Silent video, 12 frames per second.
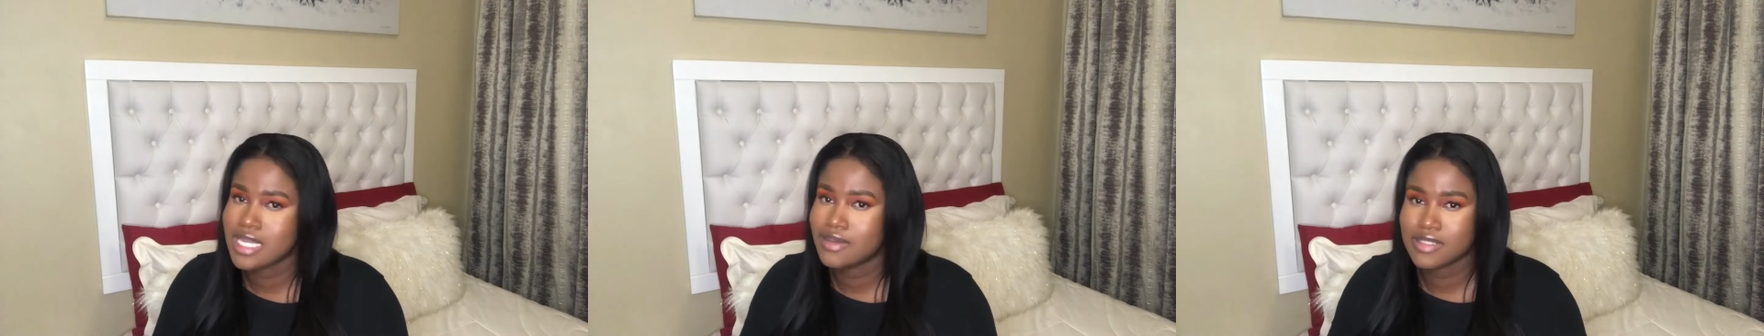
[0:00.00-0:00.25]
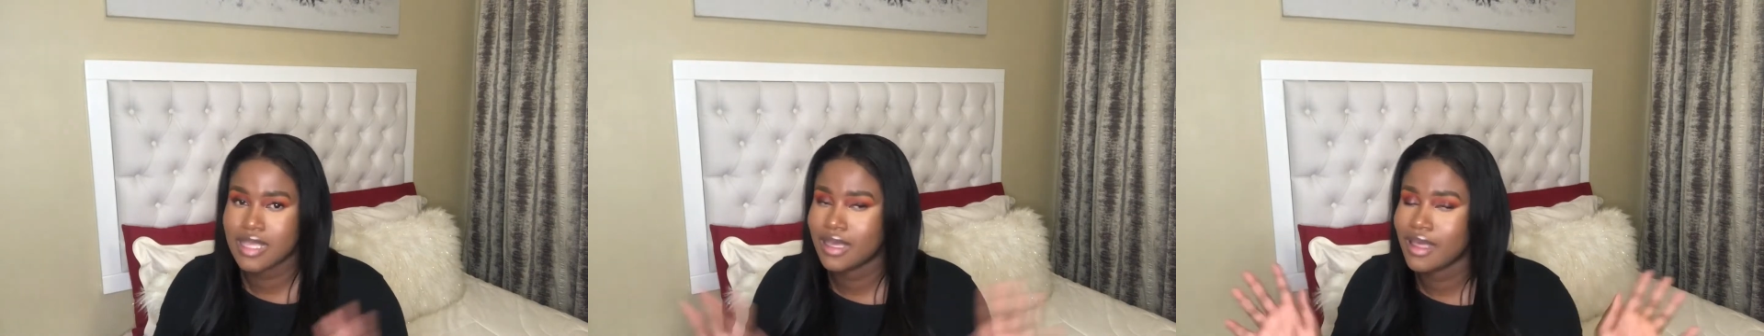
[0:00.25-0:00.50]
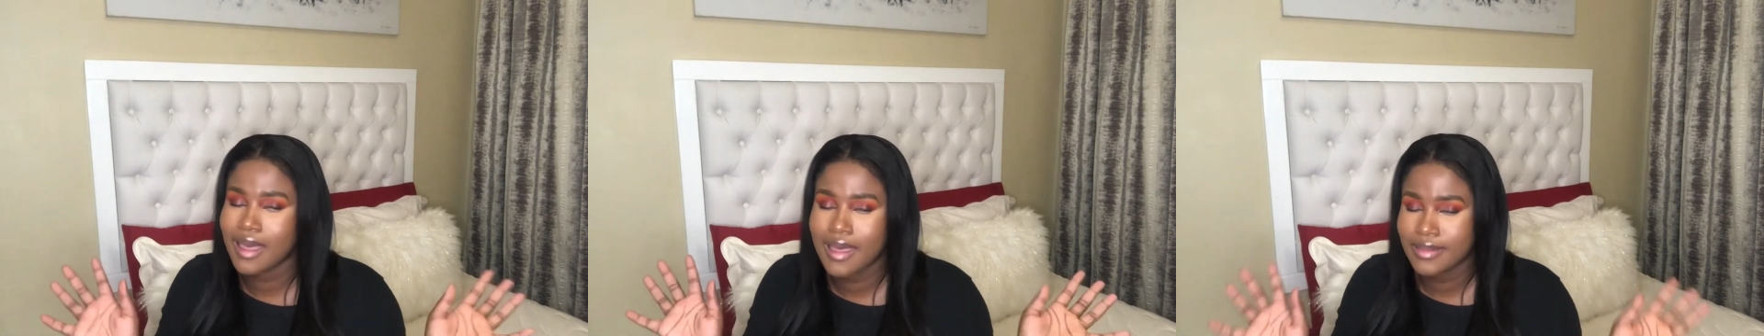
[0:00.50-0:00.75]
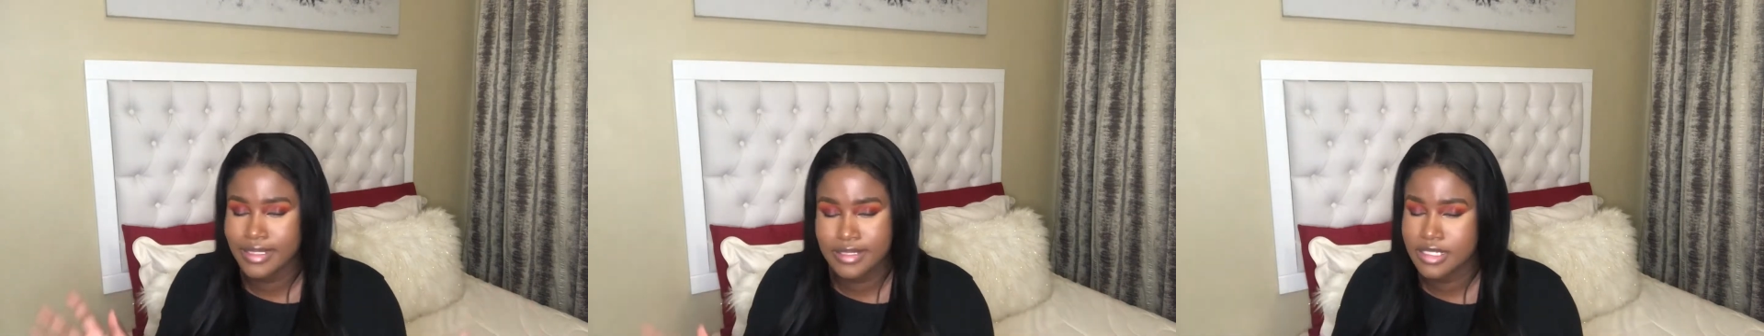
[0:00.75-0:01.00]
and I was like,
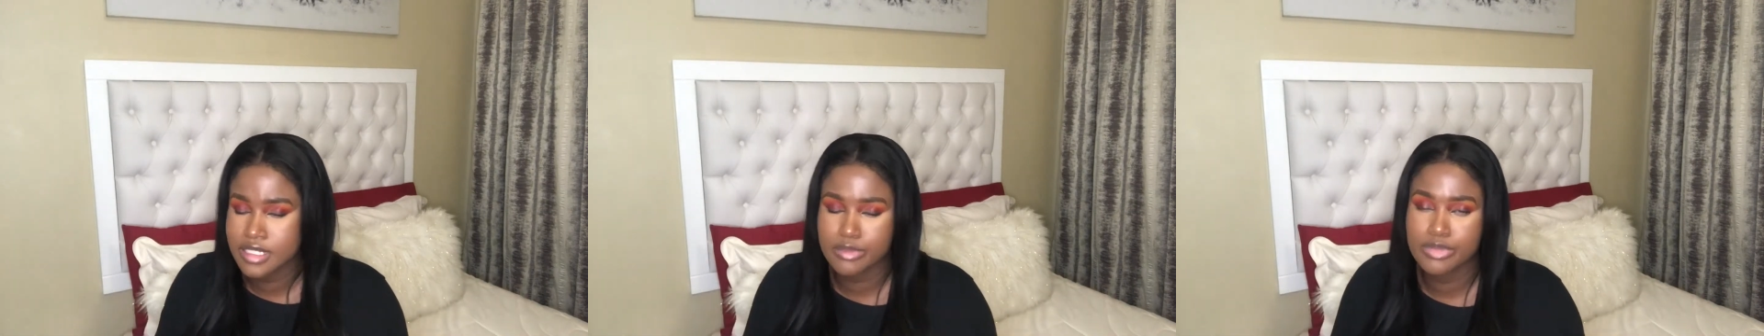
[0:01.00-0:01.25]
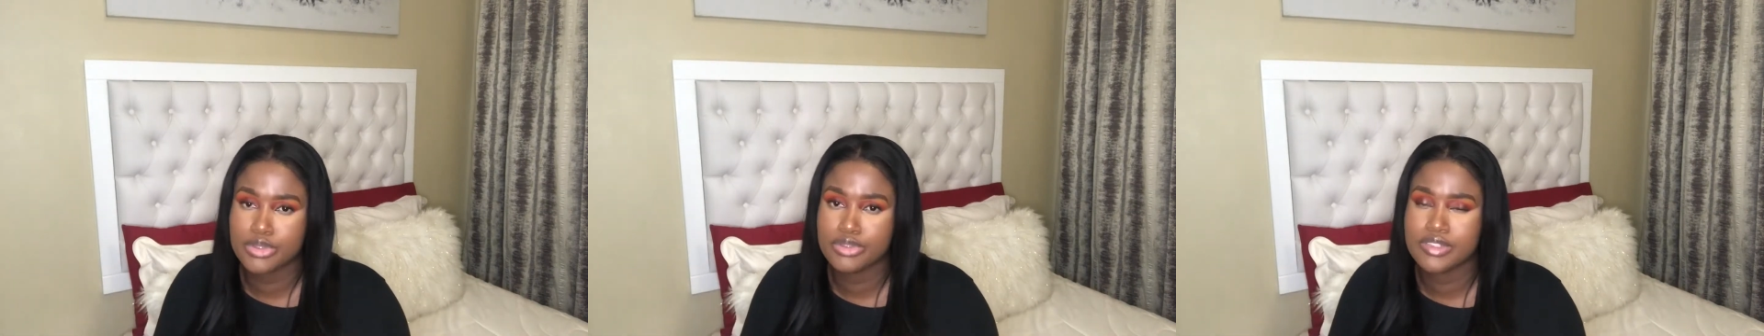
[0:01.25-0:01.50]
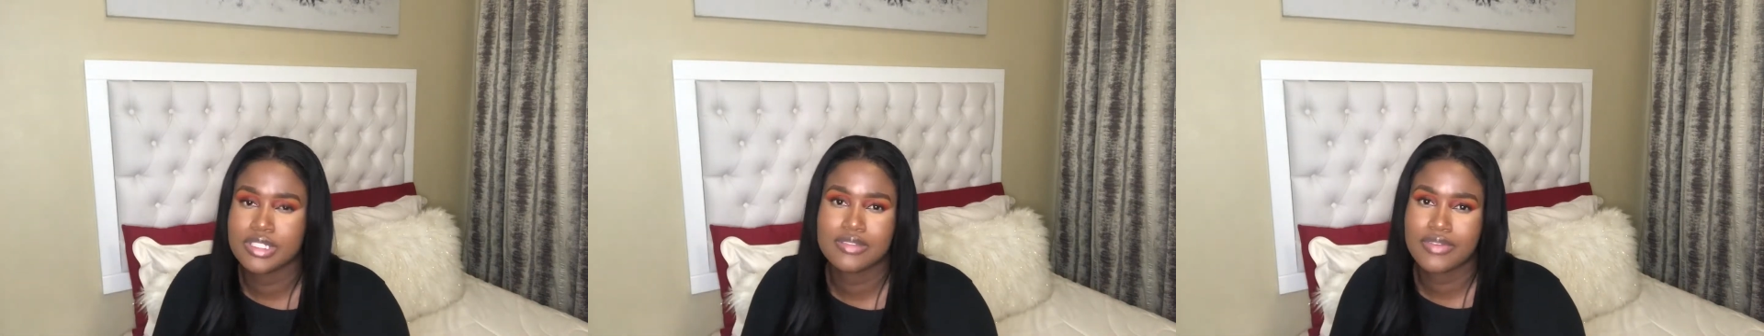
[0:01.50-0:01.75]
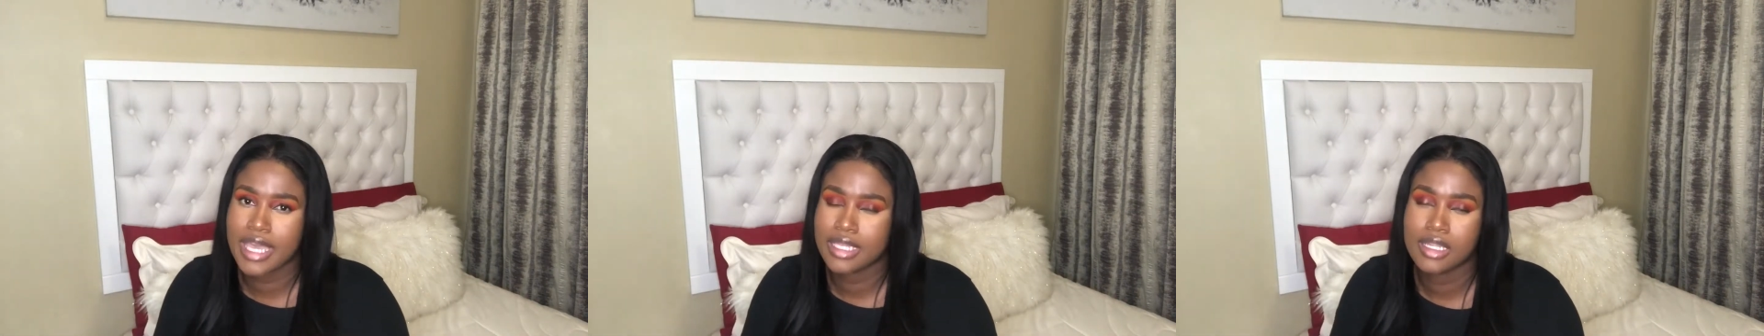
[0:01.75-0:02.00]
they didn't approve, it's
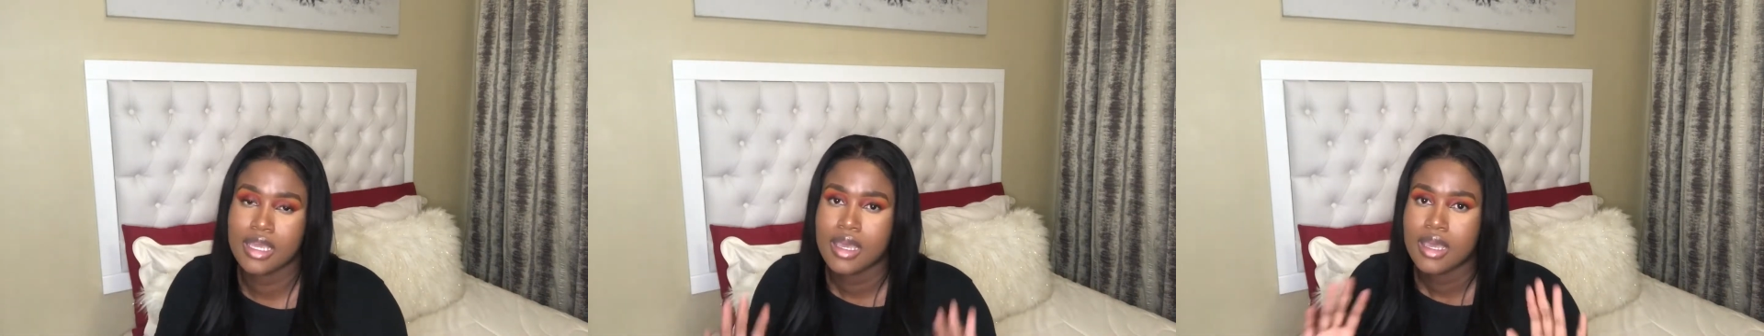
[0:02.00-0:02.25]
fine.